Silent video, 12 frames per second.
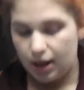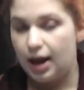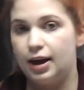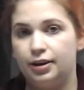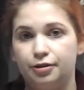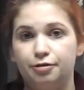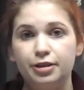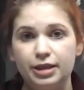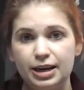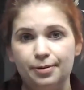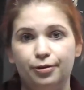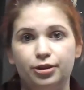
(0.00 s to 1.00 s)
And the fun thing
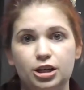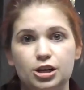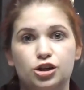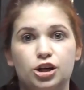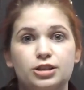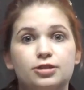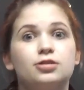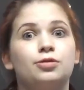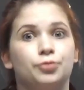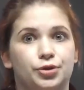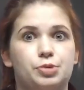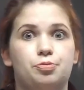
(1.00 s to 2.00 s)
about these shades is they're
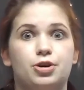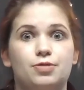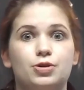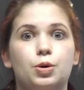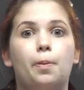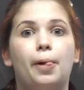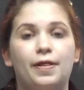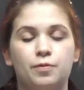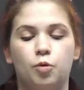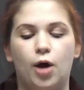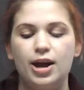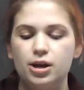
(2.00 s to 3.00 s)
really pretty when you apply them
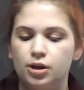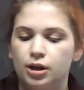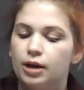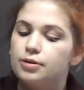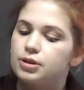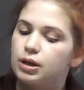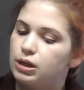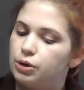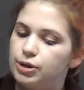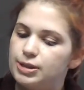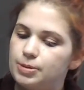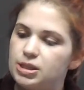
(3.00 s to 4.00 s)
wet. So I'm going
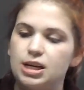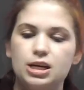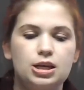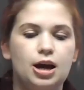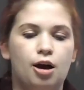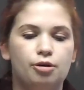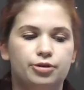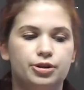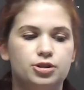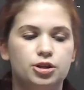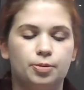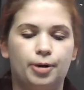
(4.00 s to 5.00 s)
to be taking the e.l.f.
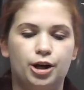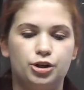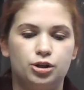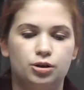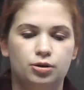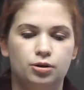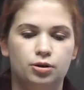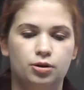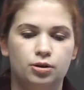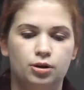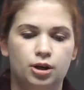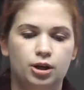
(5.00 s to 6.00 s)
concealer brush,
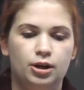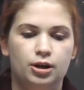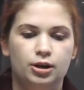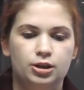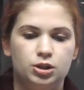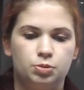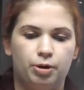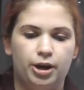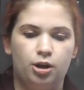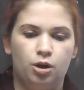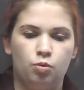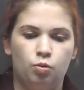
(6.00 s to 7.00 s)
spray it
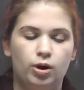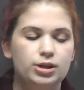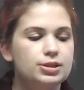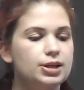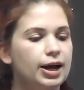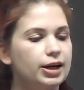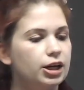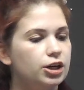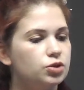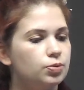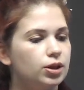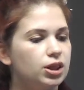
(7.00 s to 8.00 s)
on one side each
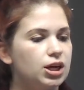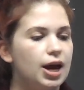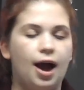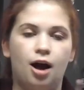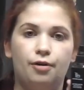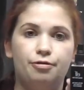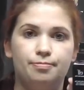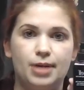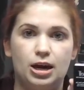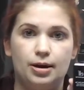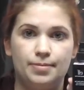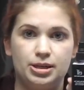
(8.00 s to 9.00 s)
with the e.l.f.
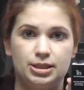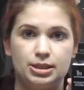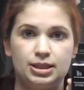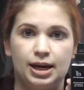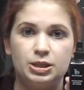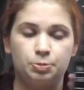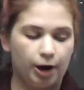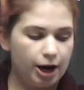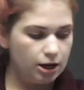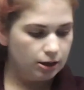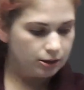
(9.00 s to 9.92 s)
Makeup Mist and Set Spray.